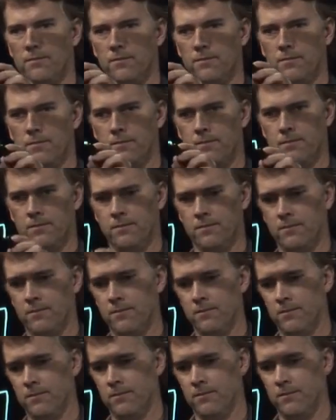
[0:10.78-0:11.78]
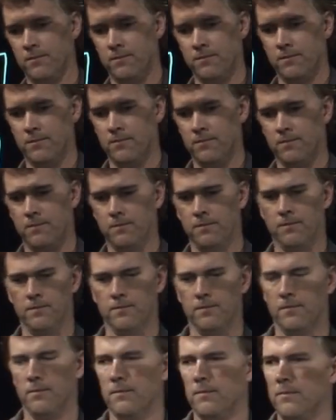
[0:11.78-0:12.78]

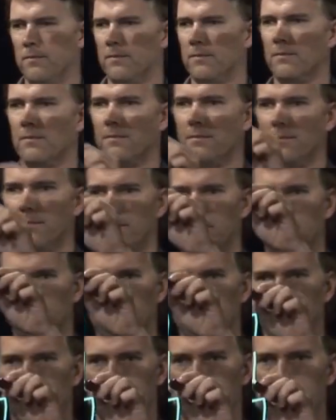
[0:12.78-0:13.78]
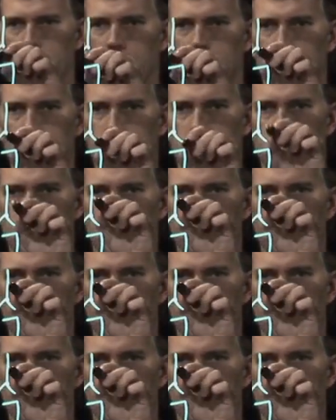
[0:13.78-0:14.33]
[no speech]